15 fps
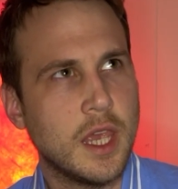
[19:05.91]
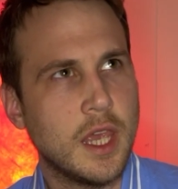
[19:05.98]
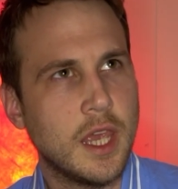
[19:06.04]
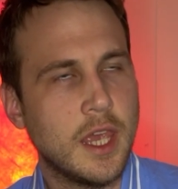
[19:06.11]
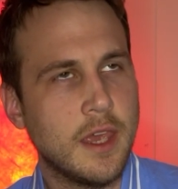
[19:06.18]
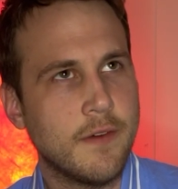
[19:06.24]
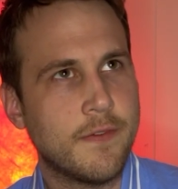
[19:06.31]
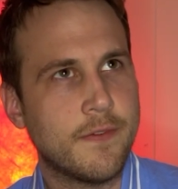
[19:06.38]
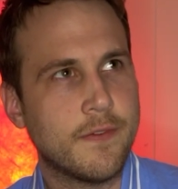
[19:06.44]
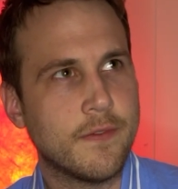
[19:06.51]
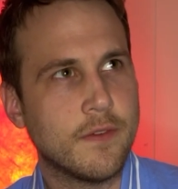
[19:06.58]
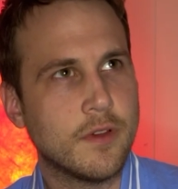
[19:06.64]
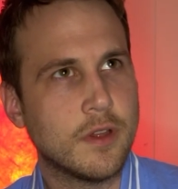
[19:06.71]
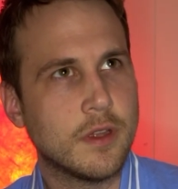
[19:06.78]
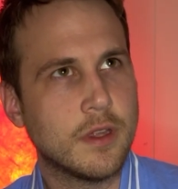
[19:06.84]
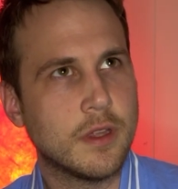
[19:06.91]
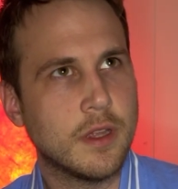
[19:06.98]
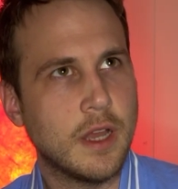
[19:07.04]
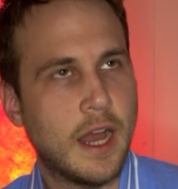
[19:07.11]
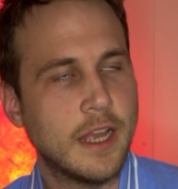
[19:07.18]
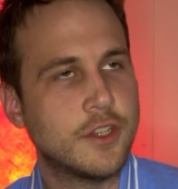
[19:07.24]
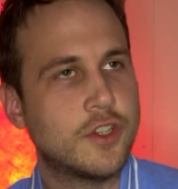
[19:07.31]
If
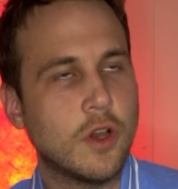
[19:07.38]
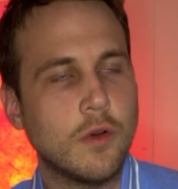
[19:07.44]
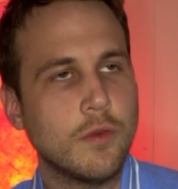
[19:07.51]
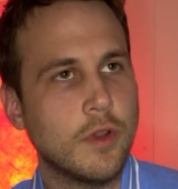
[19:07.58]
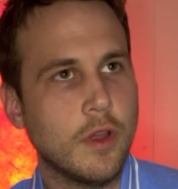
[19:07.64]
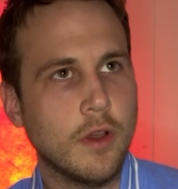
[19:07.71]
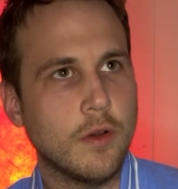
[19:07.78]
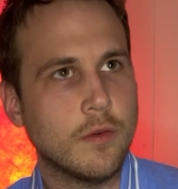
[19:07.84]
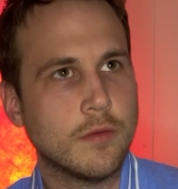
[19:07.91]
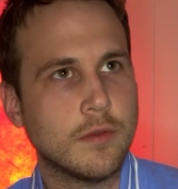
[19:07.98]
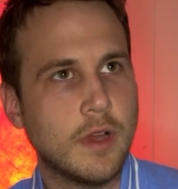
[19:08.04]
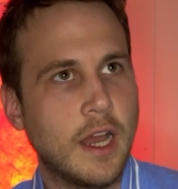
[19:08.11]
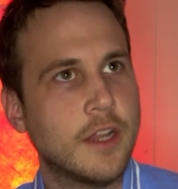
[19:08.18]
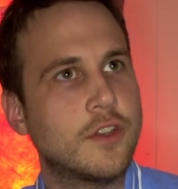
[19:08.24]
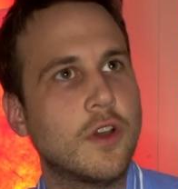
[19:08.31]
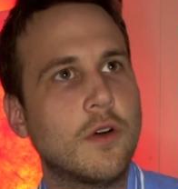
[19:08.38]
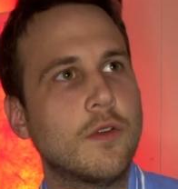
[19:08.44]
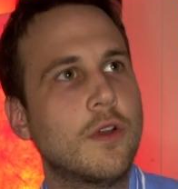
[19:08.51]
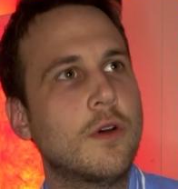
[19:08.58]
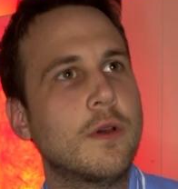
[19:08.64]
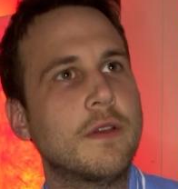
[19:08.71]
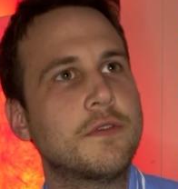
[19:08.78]
I don't know
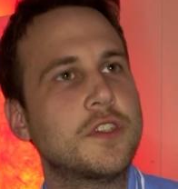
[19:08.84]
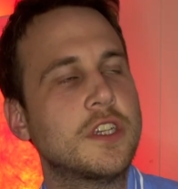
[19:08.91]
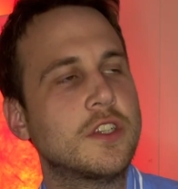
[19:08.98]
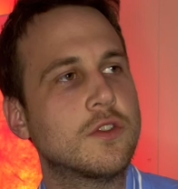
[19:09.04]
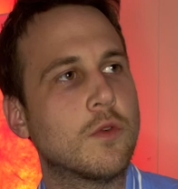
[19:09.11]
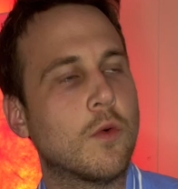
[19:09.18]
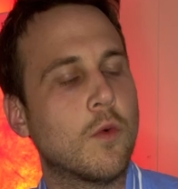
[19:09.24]
if she's